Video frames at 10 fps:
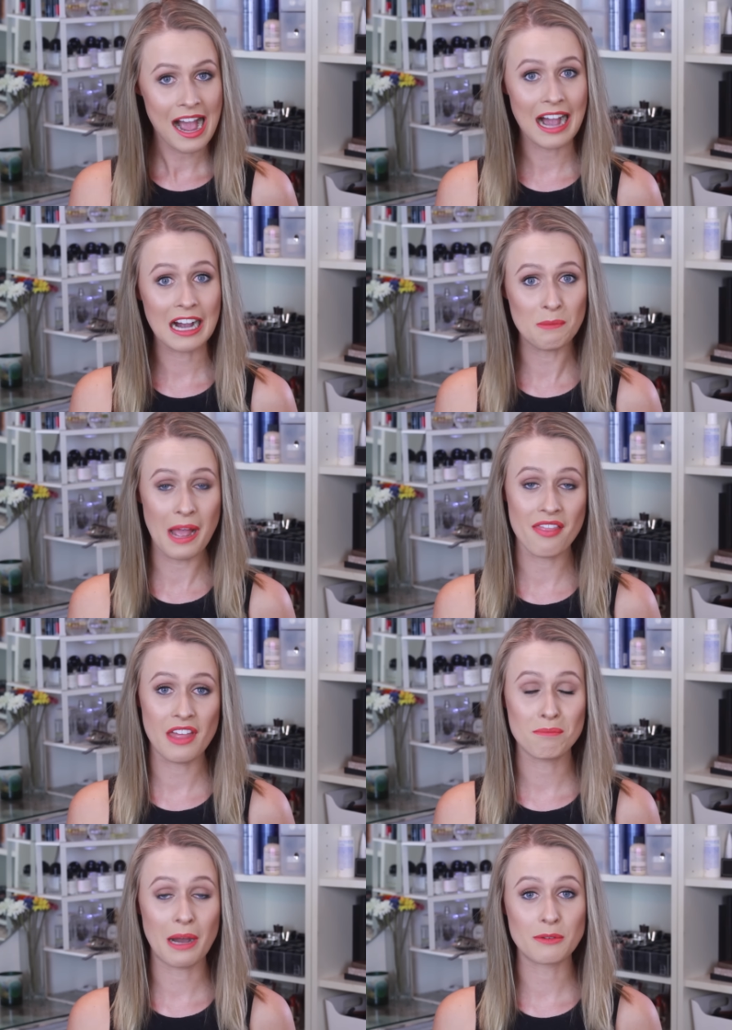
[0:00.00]
And
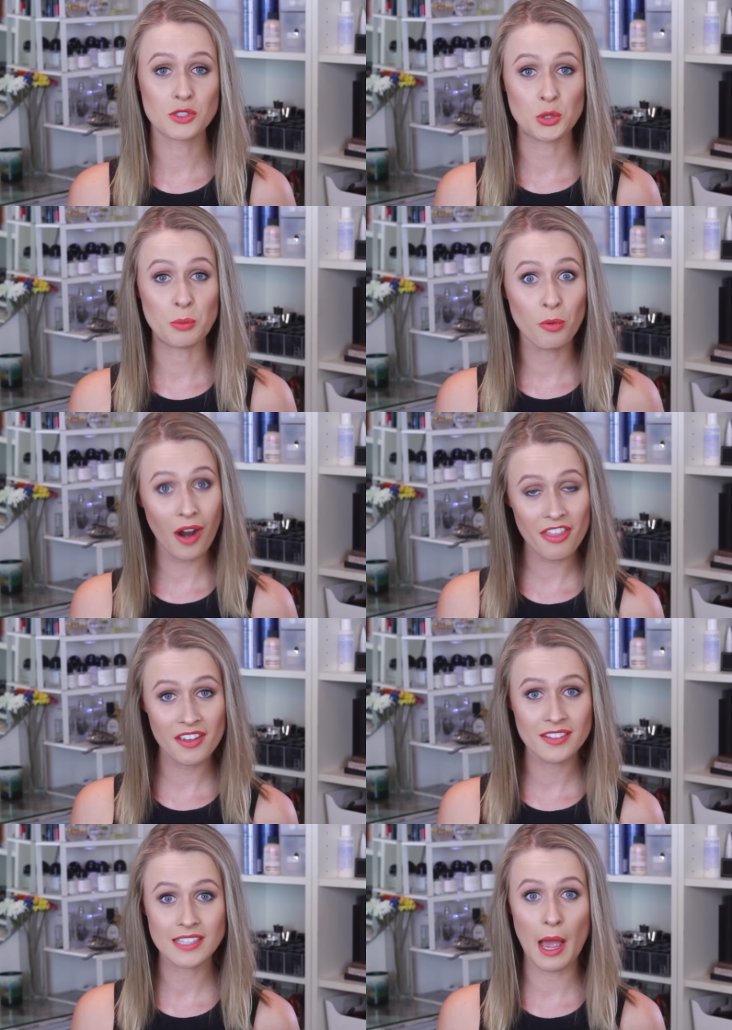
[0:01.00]
then my two
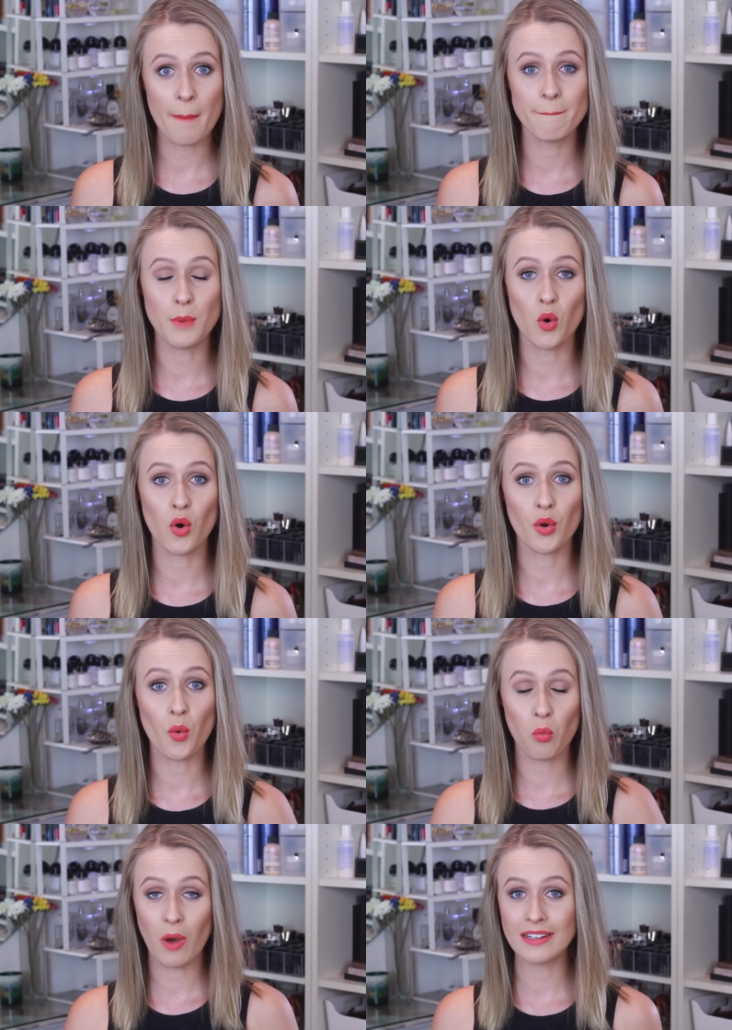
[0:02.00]
brothers are
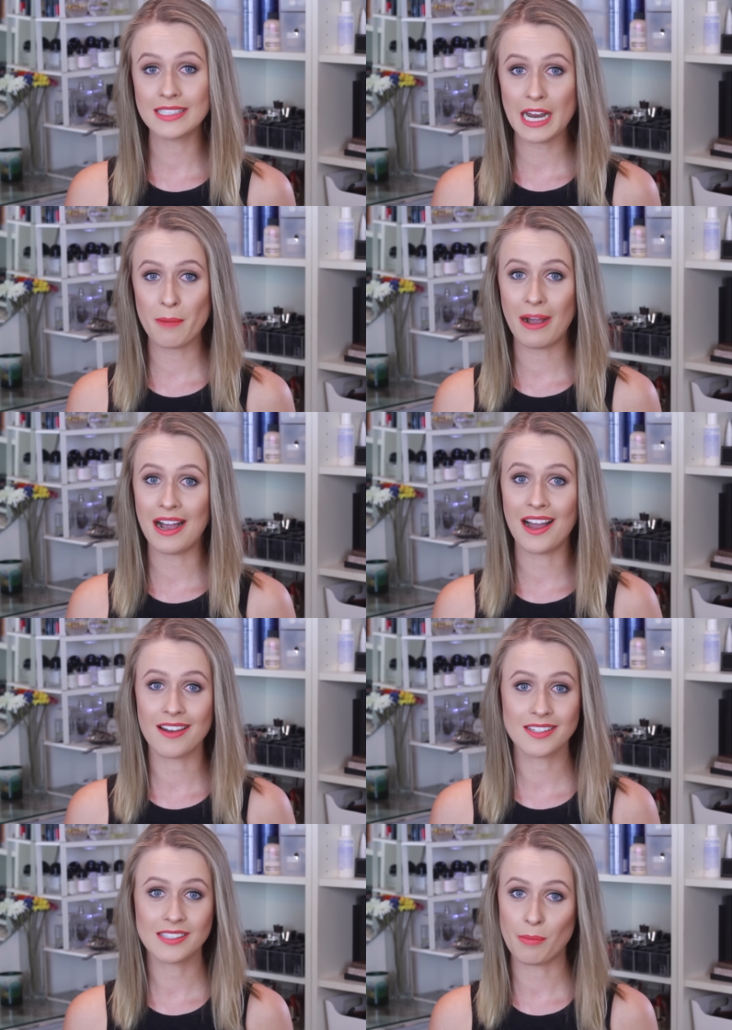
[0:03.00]
born one day
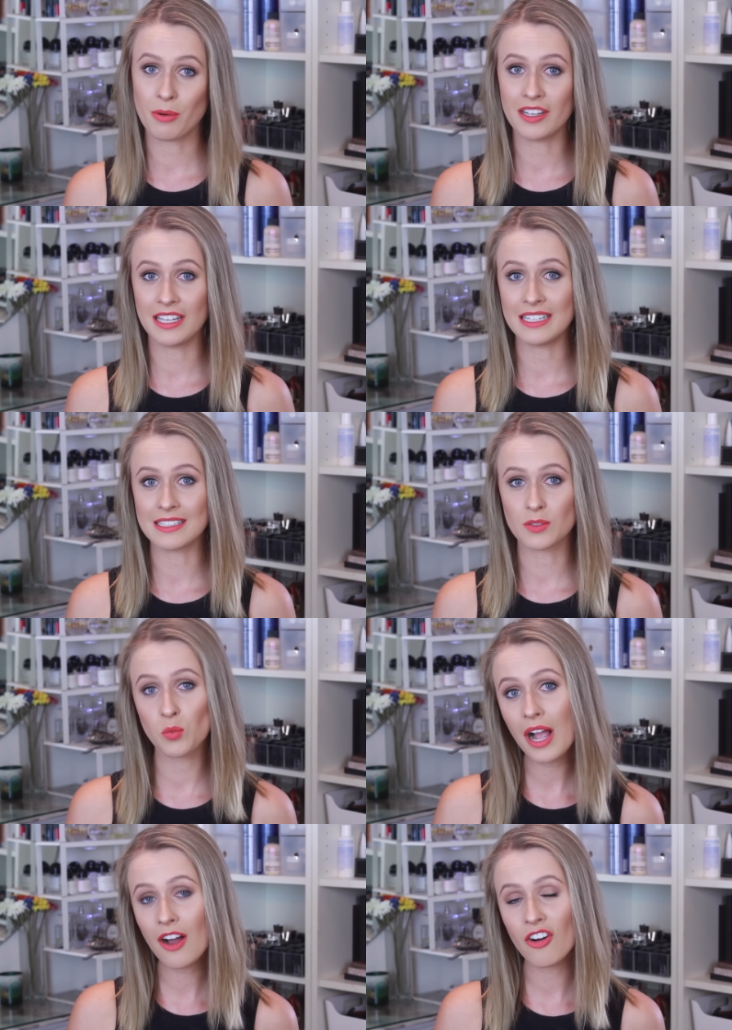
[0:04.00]
apart, separate years as
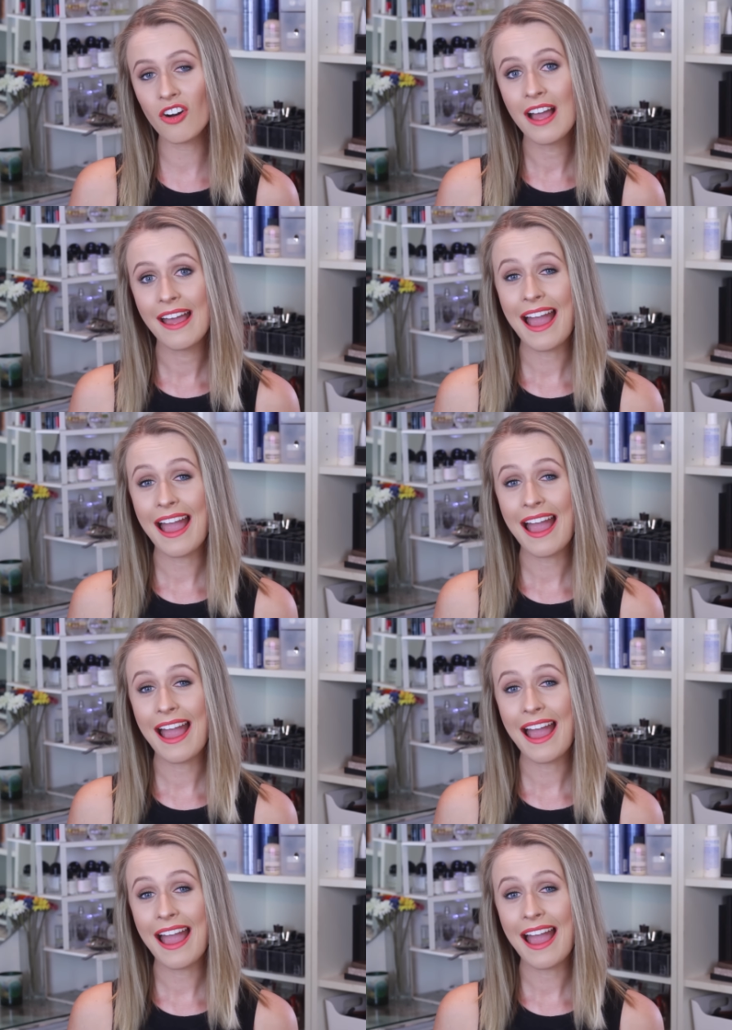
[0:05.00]
well.